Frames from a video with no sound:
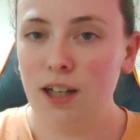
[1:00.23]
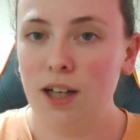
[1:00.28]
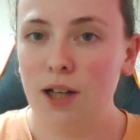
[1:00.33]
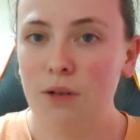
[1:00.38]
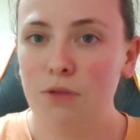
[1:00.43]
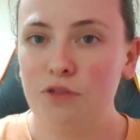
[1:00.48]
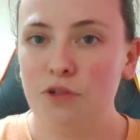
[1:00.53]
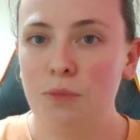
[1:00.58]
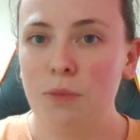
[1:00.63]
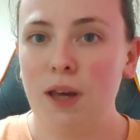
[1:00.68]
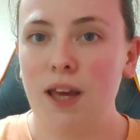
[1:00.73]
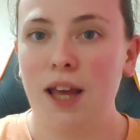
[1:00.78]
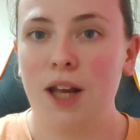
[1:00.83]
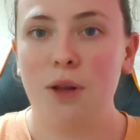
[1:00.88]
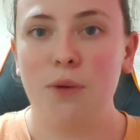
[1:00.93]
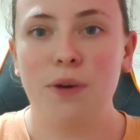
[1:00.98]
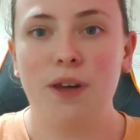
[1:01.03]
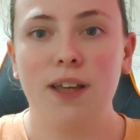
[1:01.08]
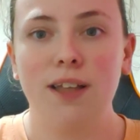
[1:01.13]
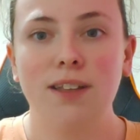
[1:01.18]
for me
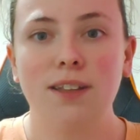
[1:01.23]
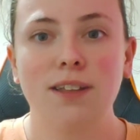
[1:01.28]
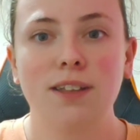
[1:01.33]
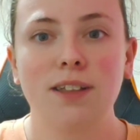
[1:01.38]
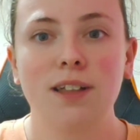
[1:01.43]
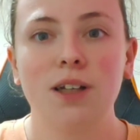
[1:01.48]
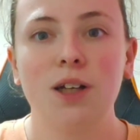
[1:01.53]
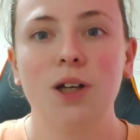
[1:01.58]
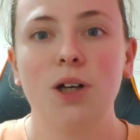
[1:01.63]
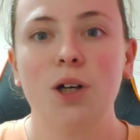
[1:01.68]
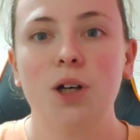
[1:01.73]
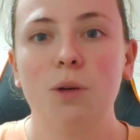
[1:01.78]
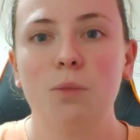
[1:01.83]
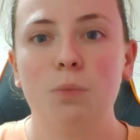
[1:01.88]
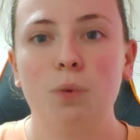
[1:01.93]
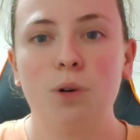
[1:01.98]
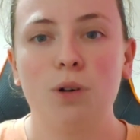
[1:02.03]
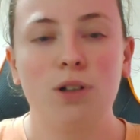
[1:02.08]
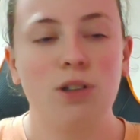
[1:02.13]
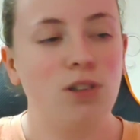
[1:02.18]
anyways,
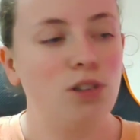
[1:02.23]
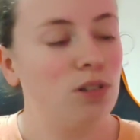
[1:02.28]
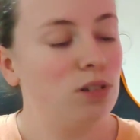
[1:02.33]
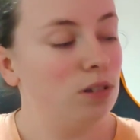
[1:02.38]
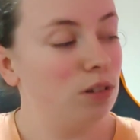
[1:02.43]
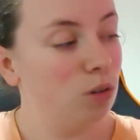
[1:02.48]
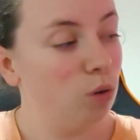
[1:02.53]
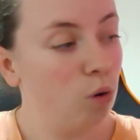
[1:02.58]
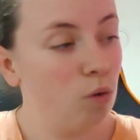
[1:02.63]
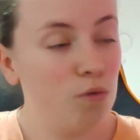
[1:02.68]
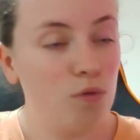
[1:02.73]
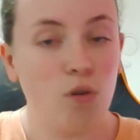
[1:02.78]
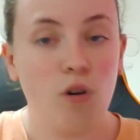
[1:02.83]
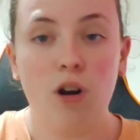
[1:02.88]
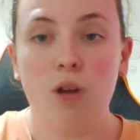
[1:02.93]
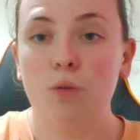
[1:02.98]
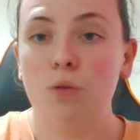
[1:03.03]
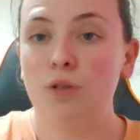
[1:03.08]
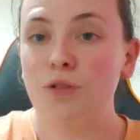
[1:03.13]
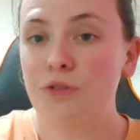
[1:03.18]
but
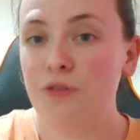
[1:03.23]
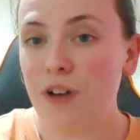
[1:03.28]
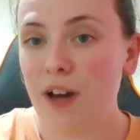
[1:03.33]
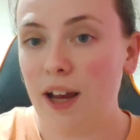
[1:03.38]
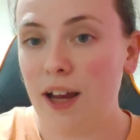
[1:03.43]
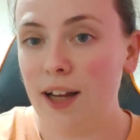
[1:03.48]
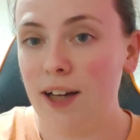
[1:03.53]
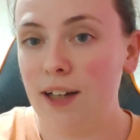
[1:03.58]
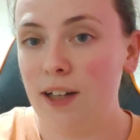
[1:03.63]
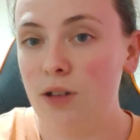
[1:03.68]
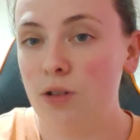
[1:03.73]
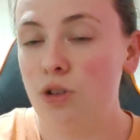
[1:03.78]
overall it was fine.